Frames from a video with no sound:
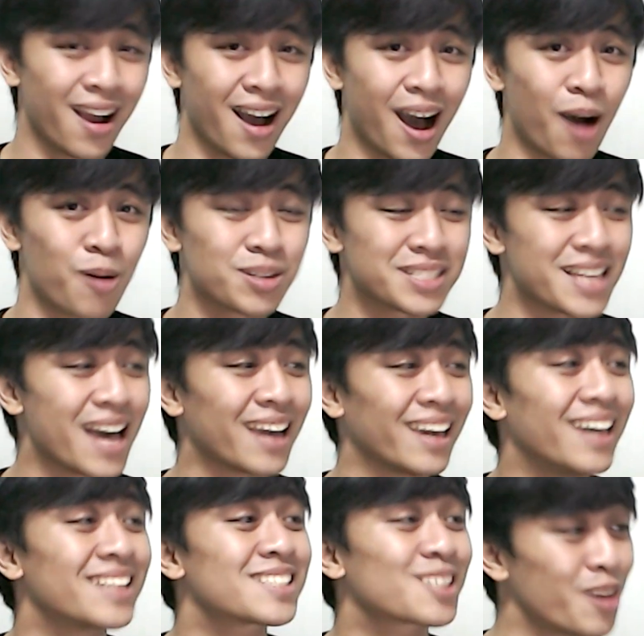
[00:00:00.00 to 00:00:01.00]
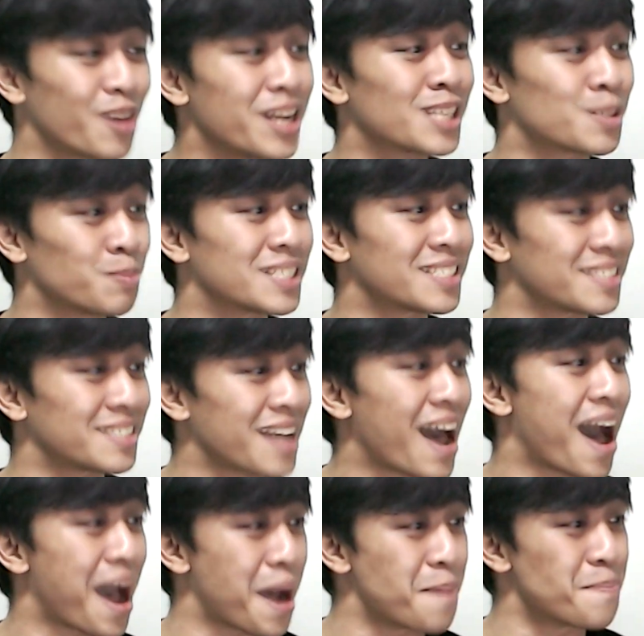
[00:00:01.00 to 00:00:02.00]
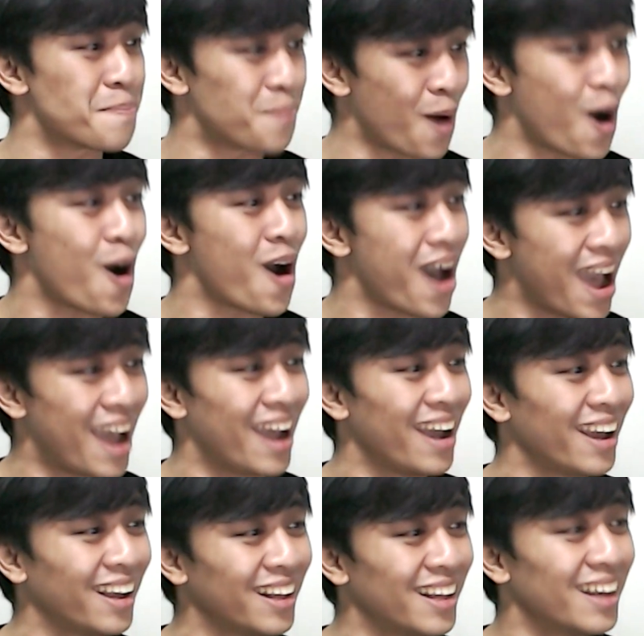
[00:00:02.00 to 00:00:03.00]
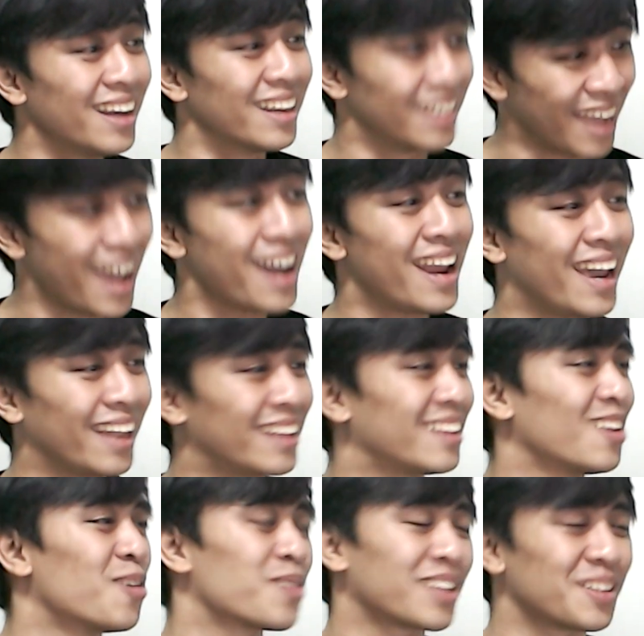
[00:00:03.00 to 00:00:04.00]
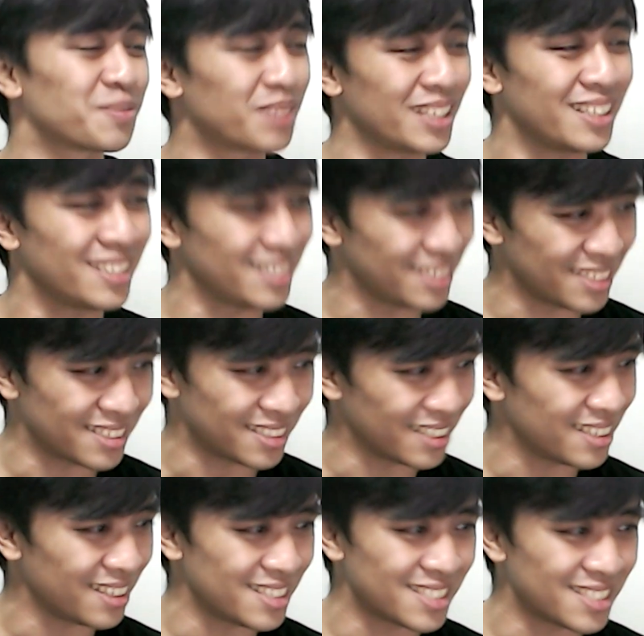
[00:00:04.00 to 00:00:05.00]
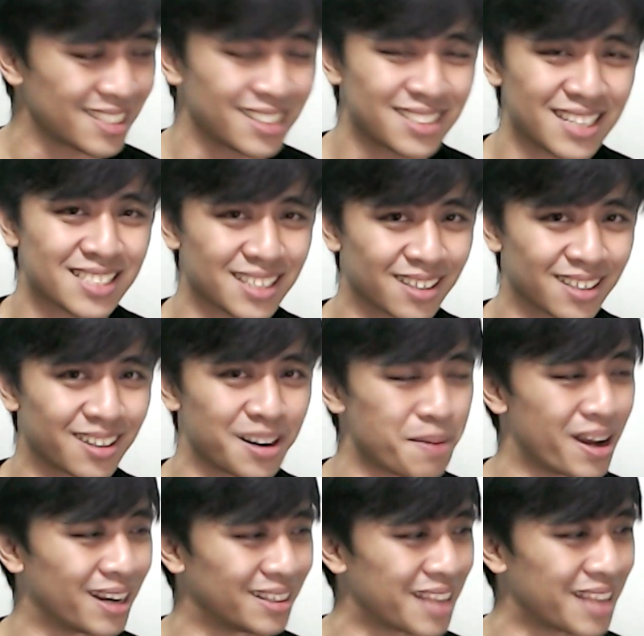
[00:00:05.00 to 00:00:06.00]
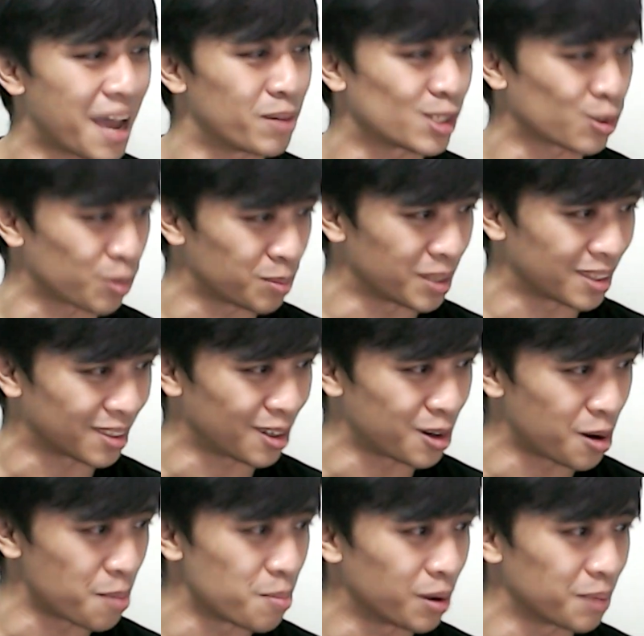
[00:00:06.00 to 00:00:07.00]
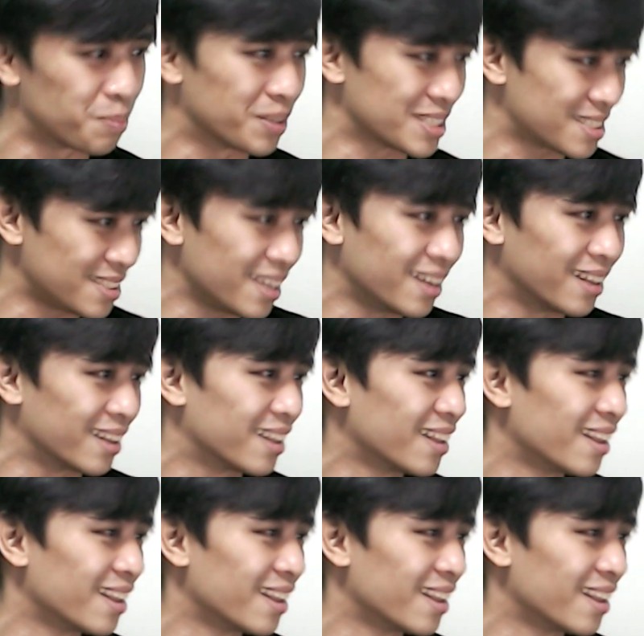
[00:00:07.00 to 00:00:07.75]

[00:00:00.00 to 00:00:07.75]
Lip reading: I was like, it's Christmas time, boy! Get it! Okay, he still takes a good amount of damage from the Thunderbolt, but still,